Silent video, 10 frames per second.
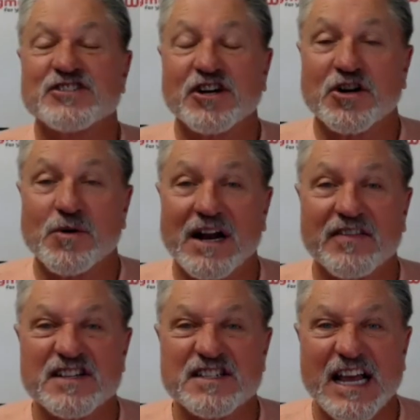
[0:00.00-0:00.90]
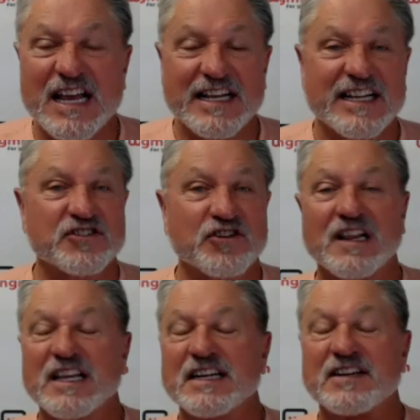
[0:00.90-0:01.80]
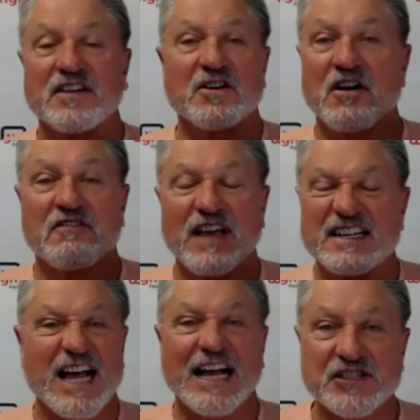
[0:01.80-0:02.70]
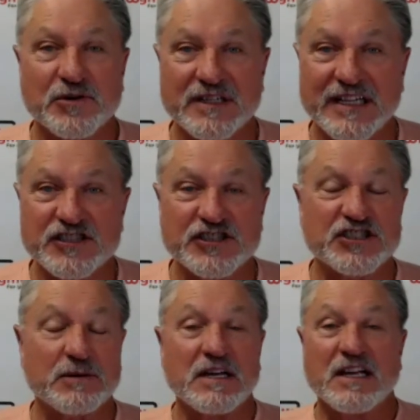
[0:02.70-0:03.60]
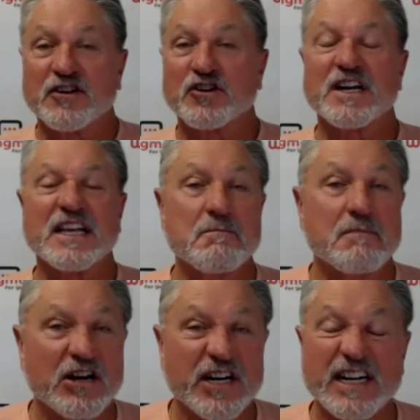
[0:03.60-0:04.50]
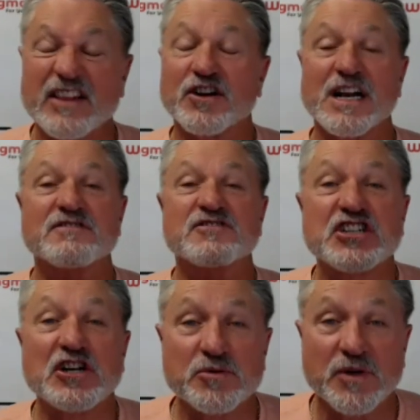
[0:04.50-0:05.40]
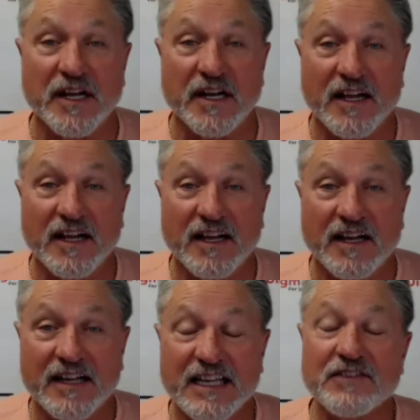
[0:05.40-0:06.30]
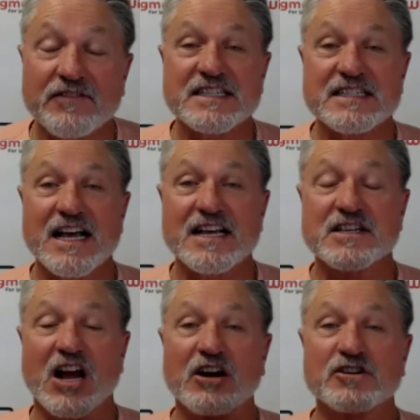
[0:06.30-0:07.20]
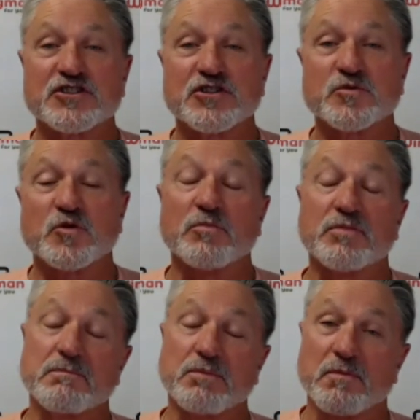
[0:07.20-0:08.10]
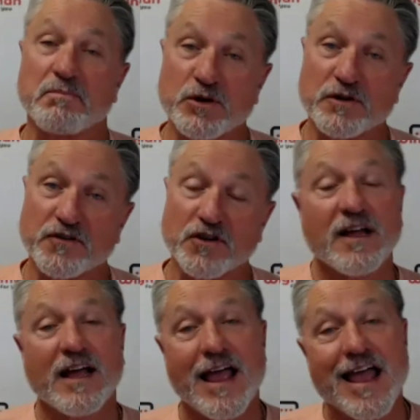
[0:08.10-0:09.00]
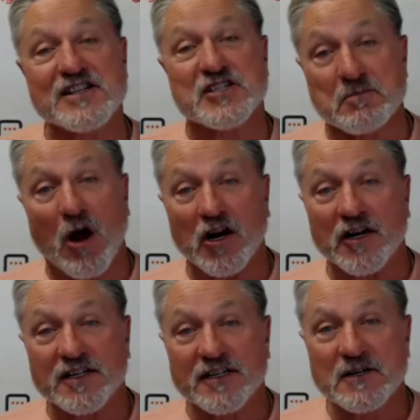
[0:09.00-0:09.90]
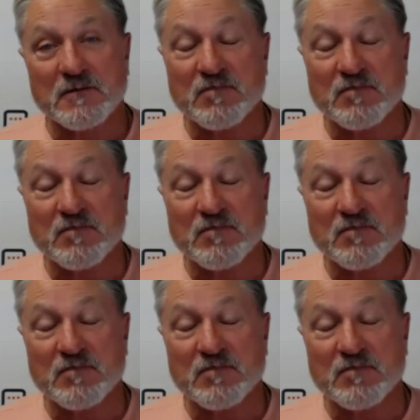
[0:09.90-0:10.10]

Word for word: He's going to go out on this date. It's going to lead to a fantastic relationship. They're going to get married and they're going to have children. He even says, Our children will be both beautiful and smart.